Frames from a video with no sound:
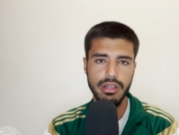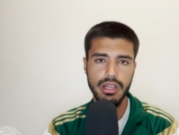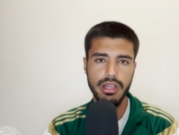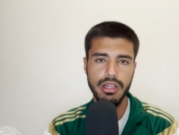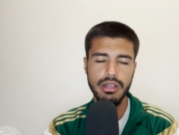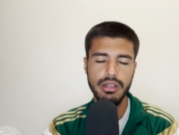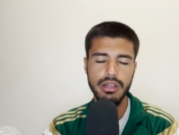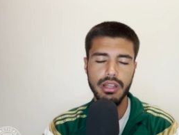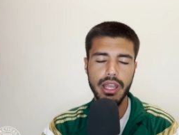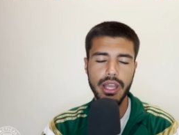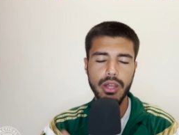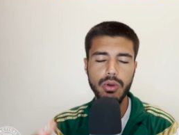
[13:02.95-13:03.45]

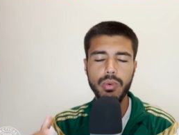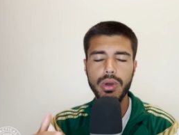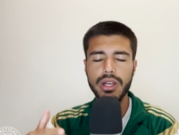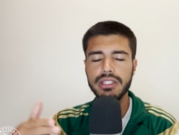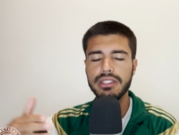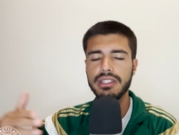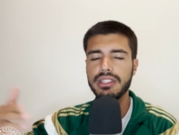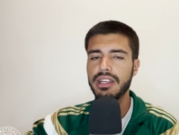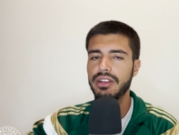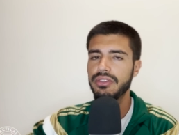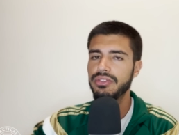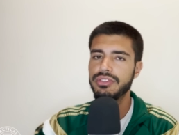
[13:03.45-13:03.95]
And
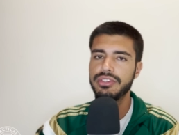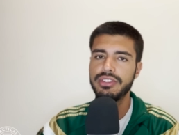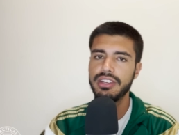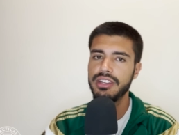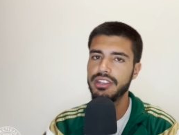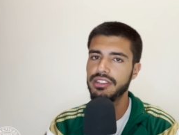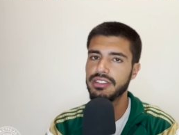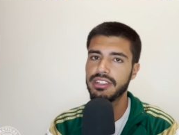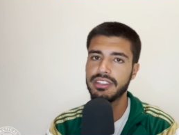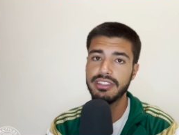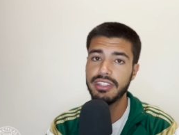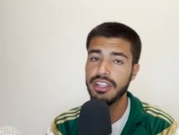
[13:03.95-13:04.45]
NYCFC
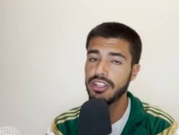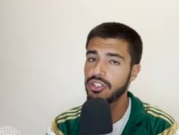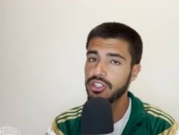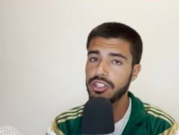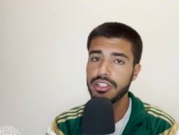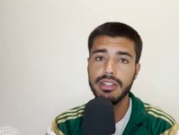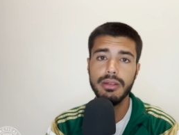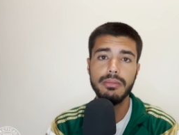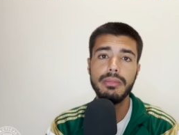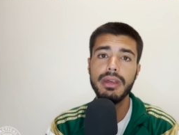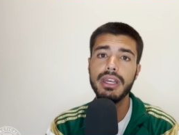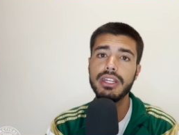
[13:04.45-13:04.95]
is essentially
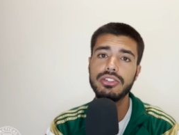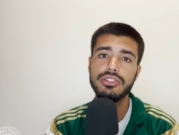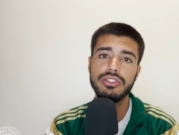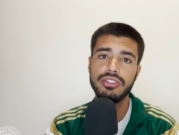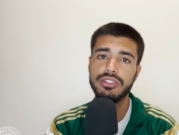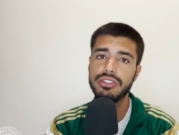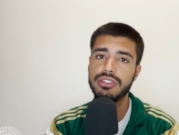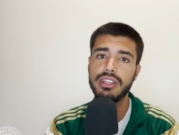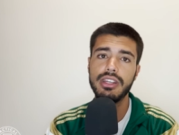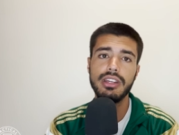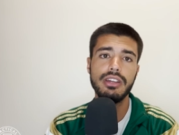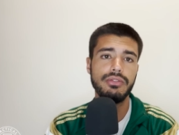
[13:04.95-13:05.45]
the Manchester
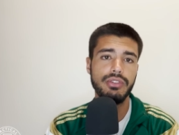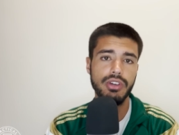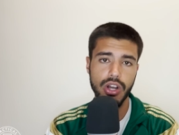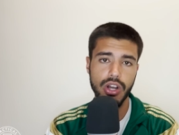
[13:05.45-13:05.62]
City of